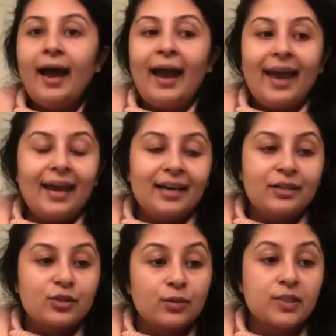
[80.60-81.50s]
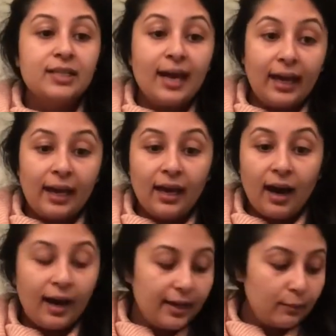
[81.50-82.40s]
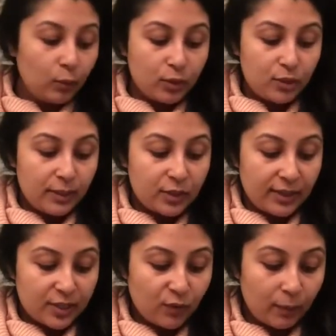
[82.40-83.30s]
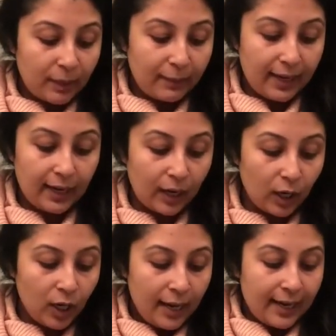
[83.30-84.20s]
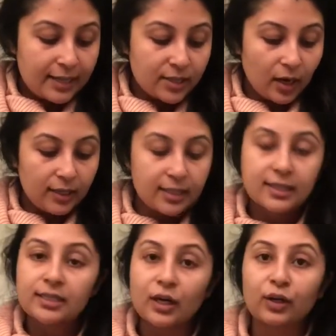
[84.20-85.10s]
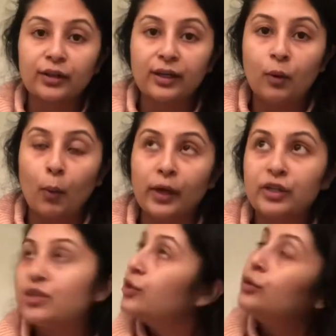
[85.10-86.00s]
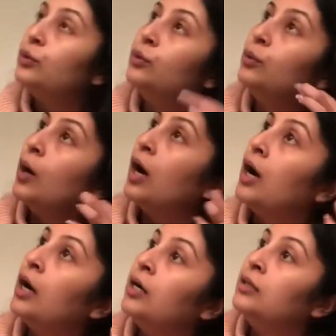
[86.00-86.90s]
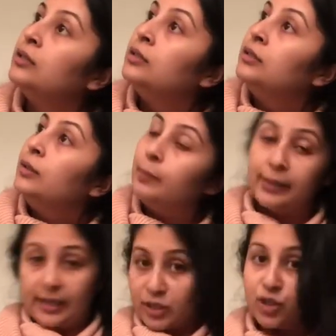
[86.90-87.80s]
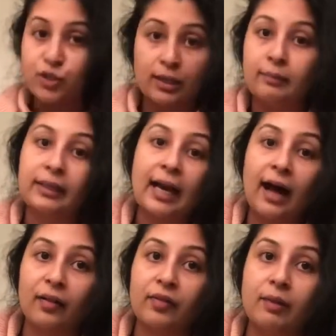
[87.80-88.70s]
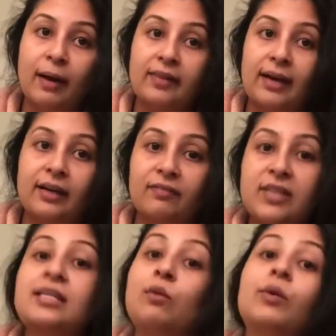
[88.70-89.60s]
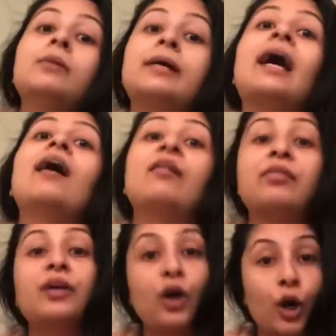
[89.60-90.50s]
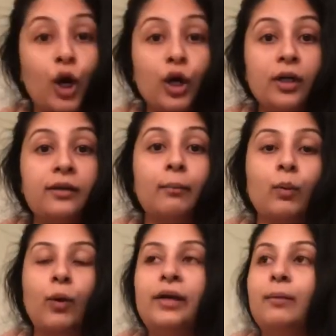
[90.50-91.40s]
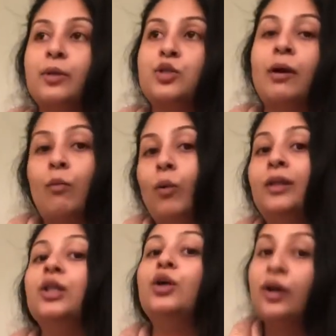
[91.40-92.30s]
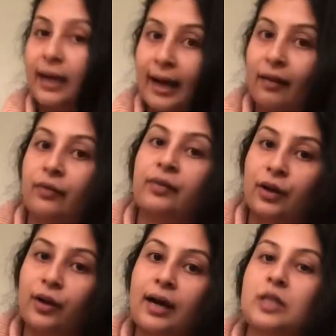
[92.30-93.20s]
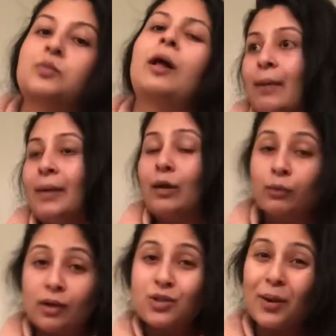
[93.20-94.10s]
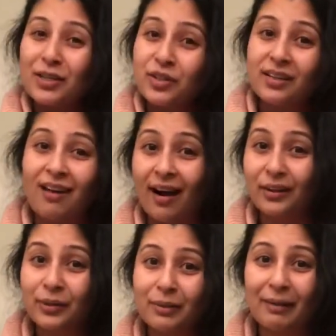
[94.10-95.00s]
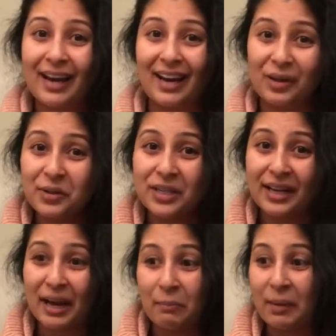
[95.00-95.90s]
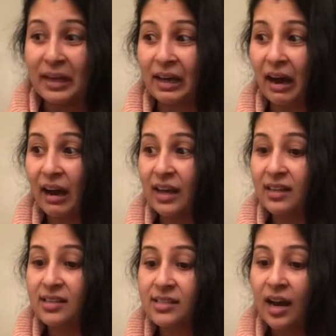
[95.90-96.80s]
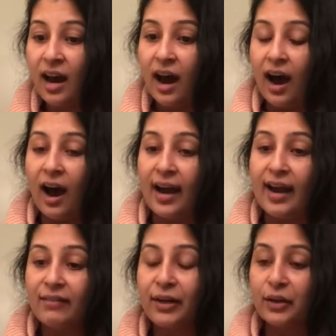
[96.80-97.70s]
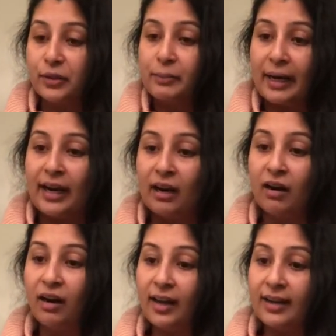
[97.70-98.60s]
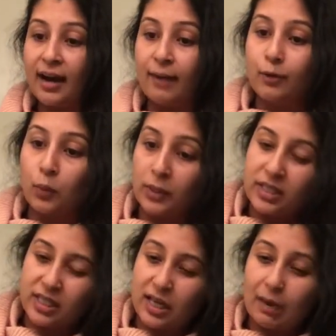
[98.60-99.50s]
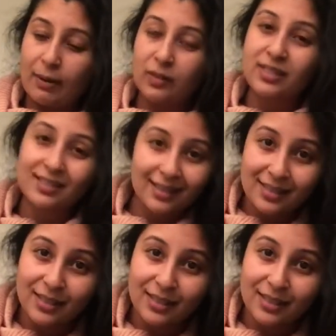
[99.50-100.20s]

And so today I am going to be transforming my hair. It's not necessarily going to be extremely healthy by the end of this. It will be healthier, number one. Number two, it will look healthier as well. And we're also actually coloring my hair today because I haven't colored my hair in, I'm going to say, about 6